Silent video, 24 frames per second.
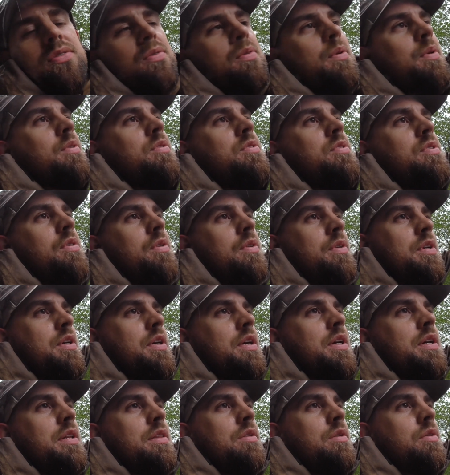the road too. Didn't
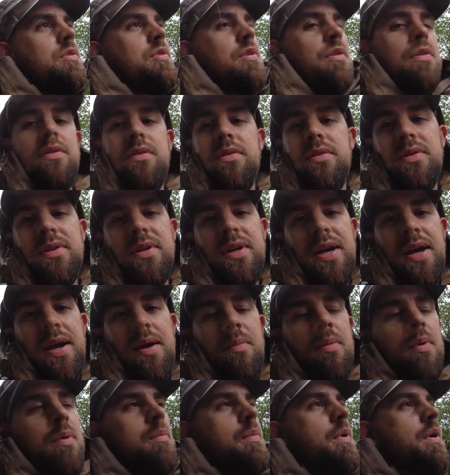get those on
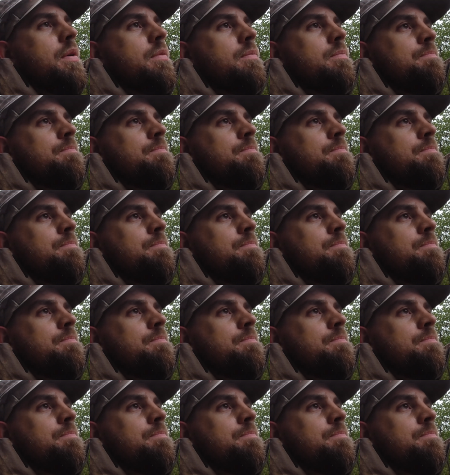camera, but